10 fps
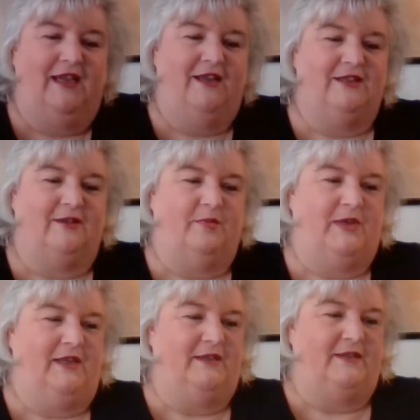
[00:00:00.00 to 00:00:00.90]
the age of the
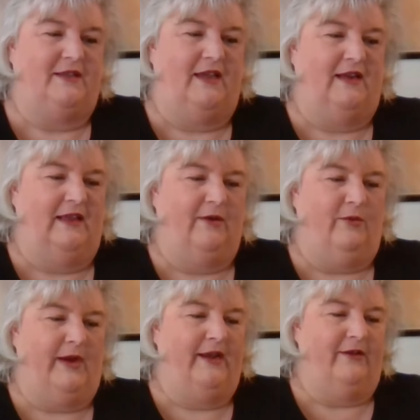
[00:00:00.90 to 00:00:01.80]
piece. It's kind of like
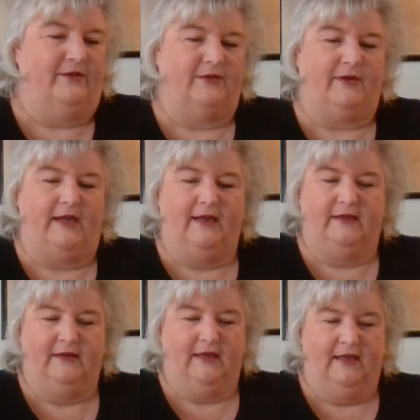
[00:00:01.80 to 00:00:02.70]
wrinkles, right?
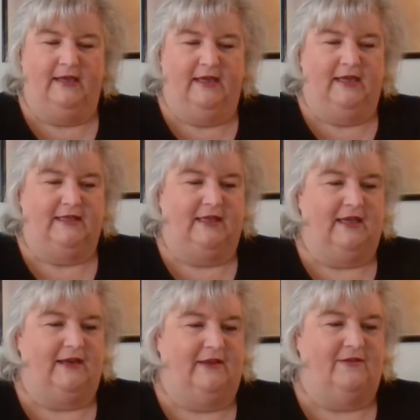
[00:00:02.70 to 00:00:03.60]
It
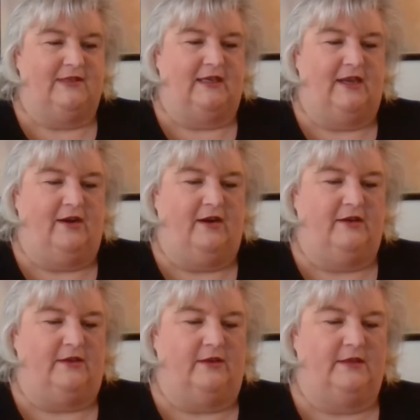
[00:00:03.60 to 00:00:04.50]
kind of gives it
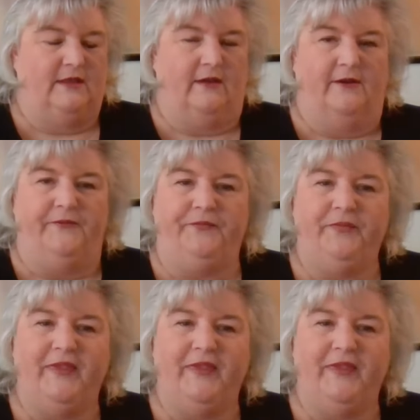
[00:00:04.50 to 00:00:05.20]
character. So